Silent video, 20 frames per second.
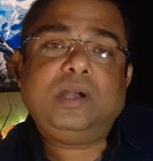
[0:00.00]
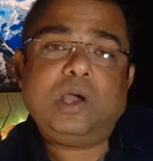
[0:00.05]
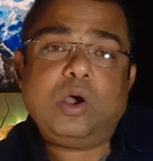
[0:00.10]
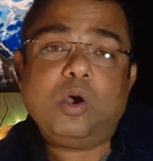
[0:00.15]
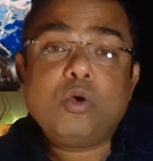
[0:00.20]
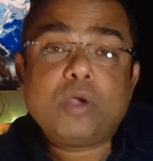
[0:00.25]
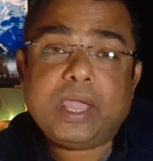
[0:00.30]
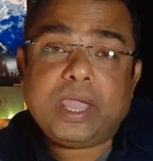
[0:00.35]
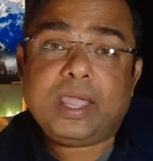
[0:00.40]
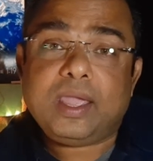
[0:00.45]

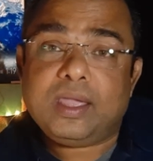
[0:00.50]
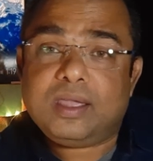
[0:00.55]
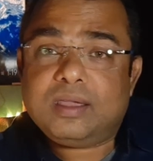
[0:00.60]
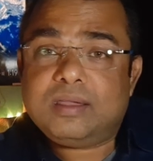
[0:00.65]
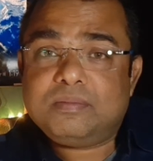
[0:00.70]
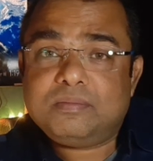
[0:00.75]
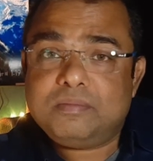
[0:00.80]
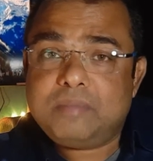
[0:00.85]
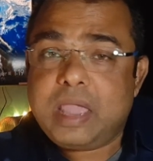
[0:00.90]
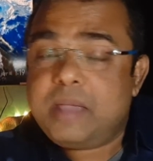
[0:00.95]
Okay,
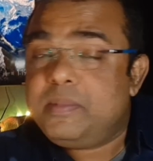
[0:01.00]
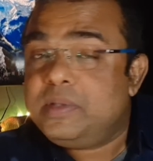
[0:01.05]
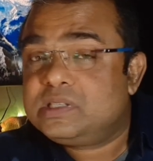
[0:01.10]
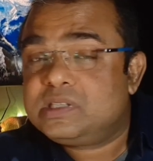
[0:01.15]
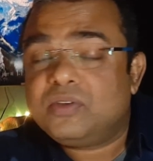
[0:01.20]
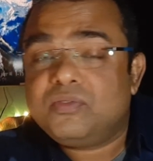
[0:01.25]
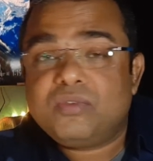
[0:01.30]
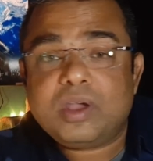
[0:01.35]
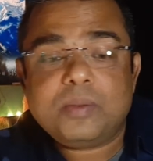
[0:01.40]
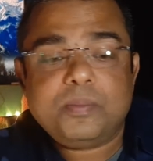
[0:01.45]
maybe
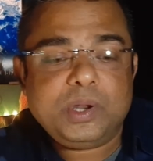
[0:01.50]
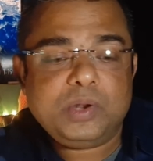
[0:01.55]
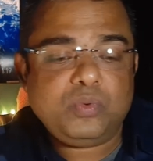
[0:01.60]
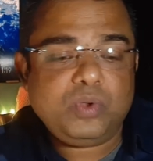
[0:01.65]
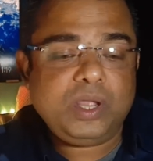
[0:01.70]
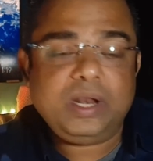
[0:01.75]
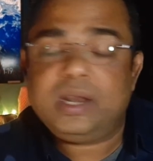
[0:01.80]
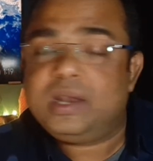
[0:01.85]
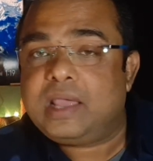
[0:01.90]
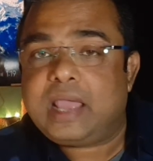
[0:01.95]
somewhere
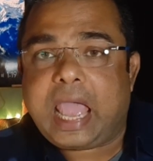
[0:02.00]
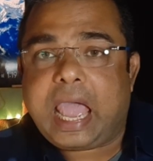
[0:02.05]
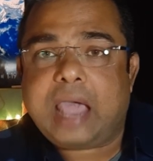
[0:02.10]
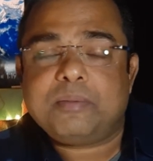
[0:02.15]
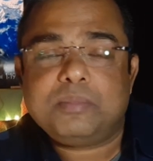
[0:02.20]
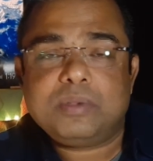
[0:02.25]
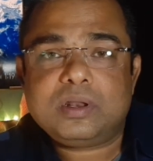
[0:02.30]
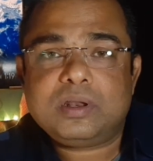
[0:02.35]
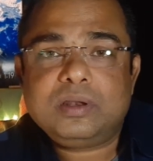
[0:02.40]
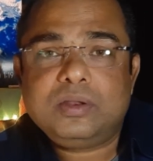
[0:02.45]
between
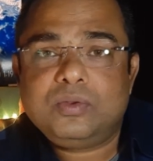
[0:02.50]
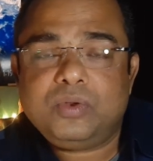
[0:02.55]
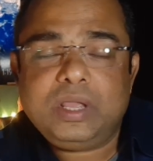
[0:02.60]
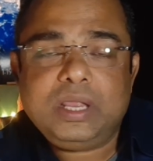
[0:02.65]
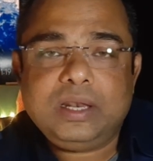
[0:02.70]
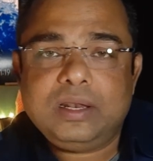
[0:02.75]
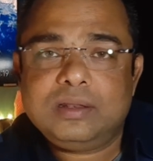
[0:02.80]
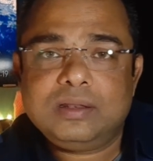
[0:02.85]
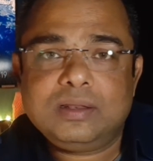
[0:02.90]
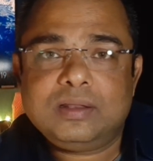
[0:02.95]
amber and green.